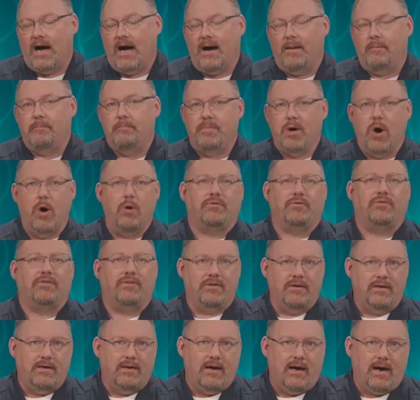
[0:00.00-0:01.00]
both
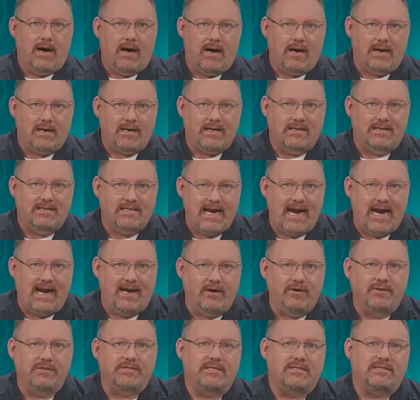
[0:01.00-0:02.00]

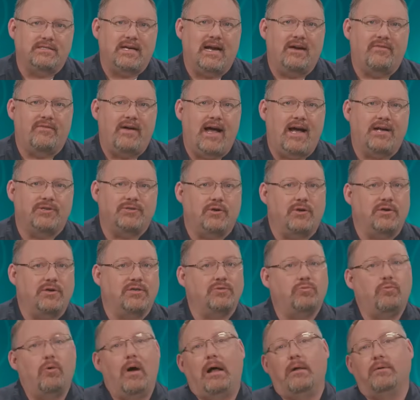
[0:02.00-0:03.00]
containers inside of Azure as
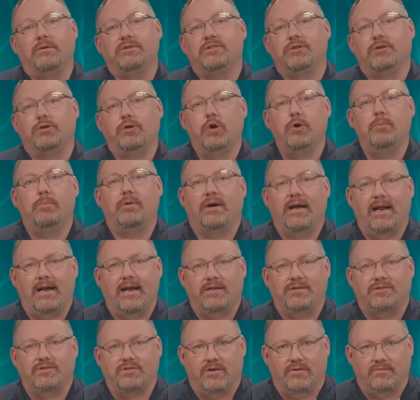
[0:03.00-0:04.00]
well as the Kubernetes
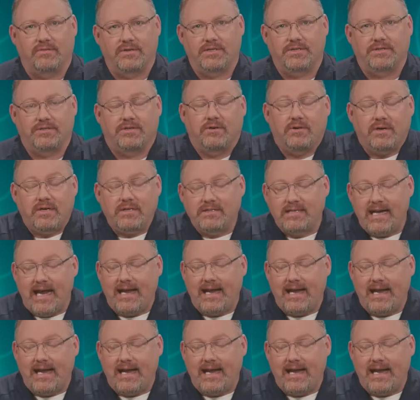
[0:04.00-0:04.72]
services. So container